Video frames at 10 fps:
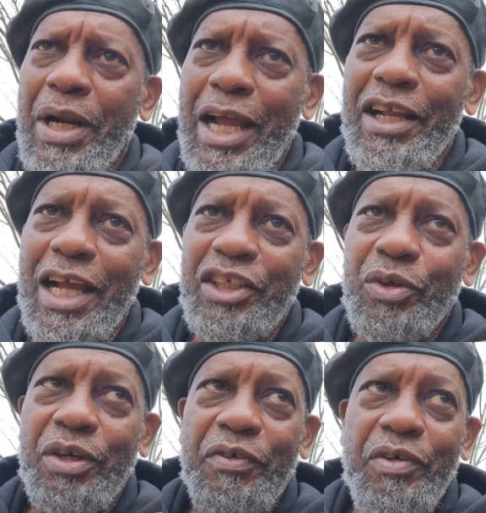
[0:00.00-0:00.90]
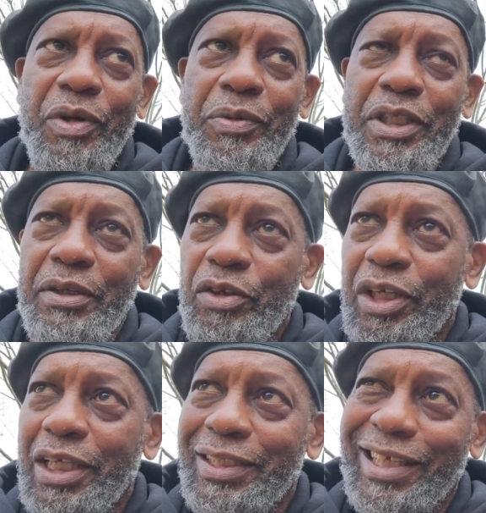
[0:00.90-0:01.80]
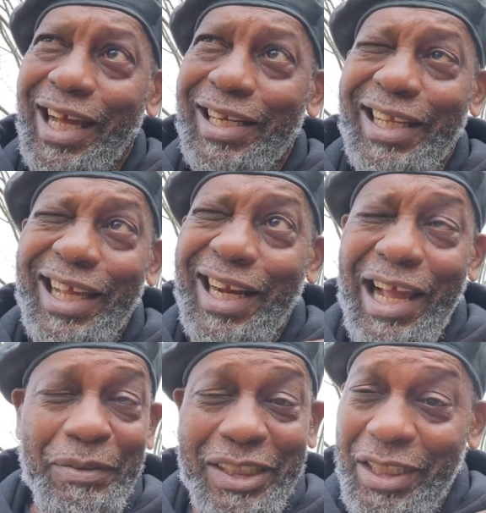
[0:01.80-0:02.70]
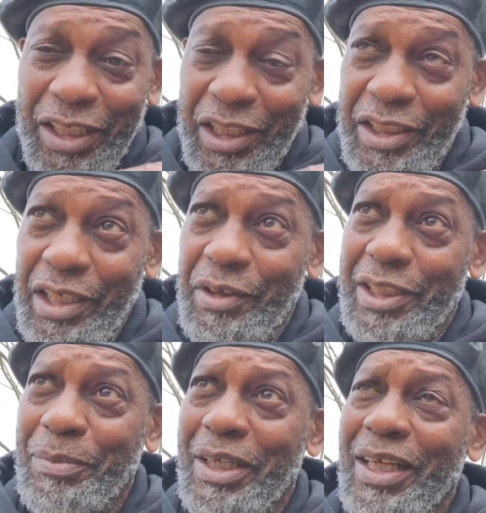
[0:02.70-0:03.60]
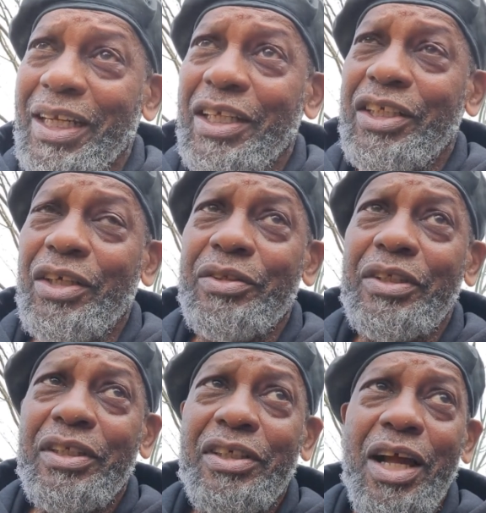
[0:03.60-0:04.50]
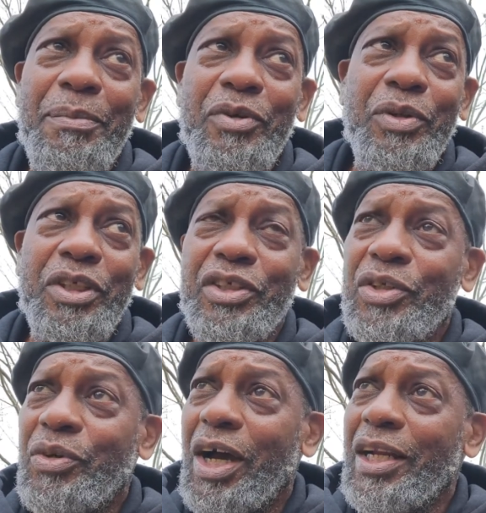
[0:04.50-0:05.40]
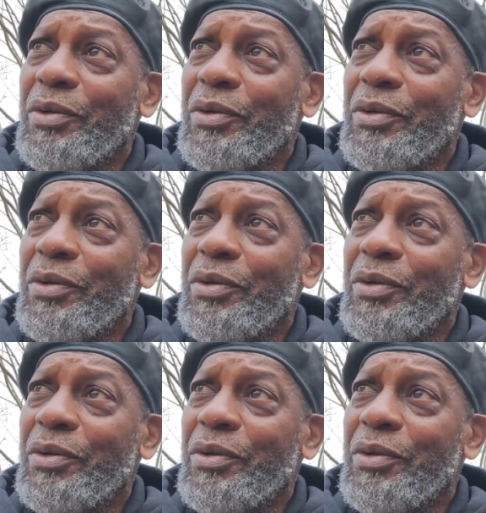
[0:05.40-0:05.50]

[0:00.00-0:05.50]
But I, I sort of agree with them looking at the guy that they got. I haven't seen the series, but you know, Tom Cruise is too